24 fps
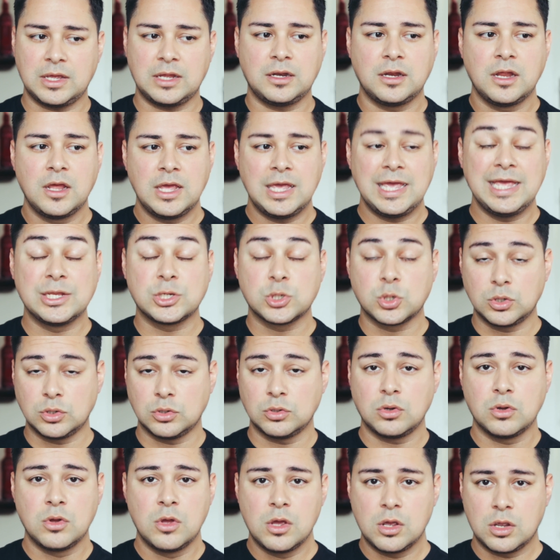an
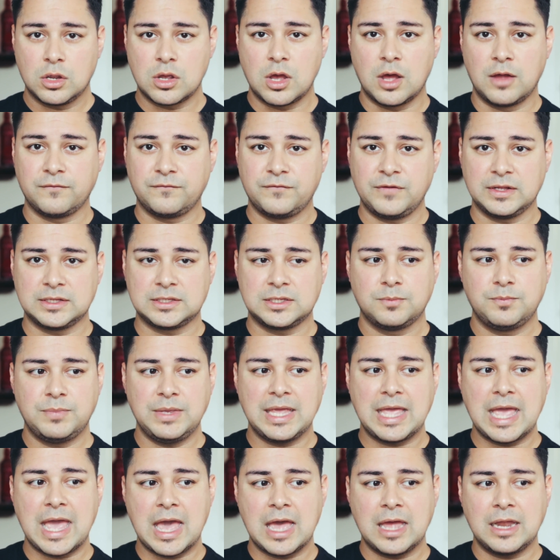internal conflict
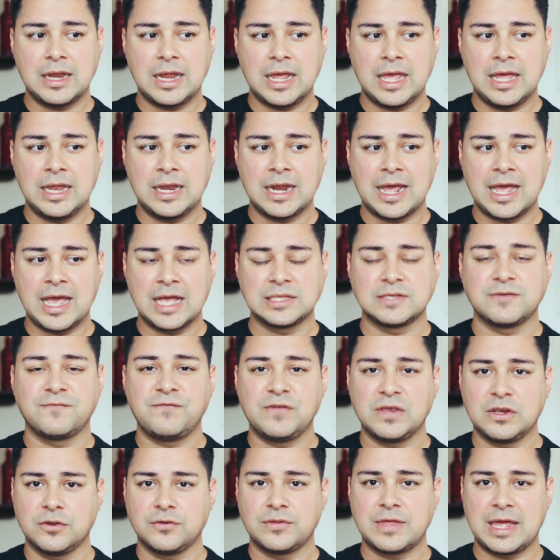began, and I had to
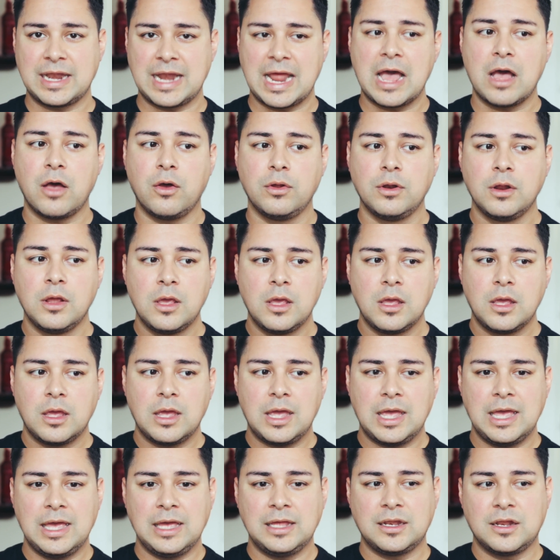figure that out.
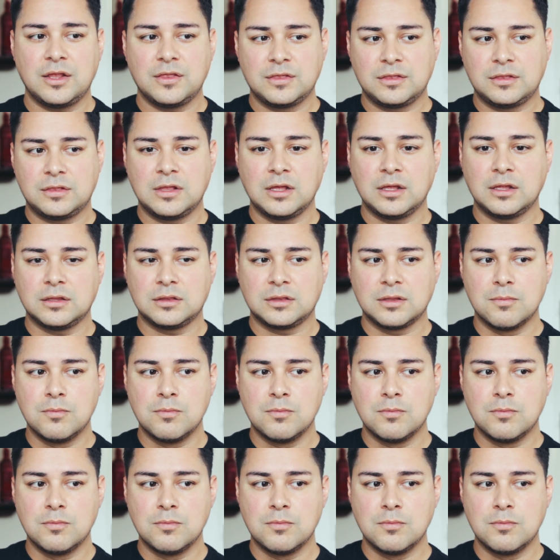And the